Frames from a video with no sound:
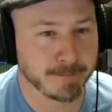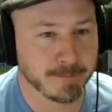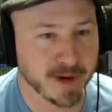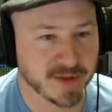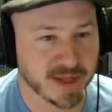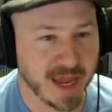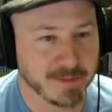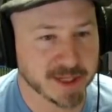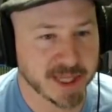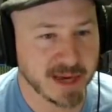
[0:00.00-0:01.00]
But the
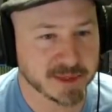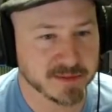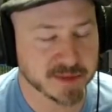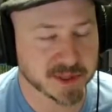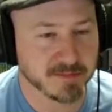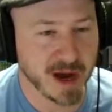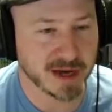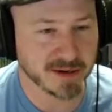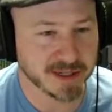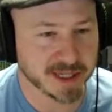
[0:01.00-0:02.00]
game does have some
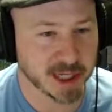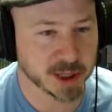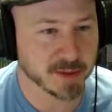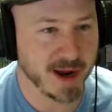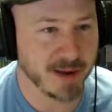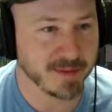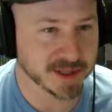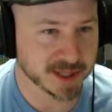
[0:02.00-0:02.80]
model and texture pop-in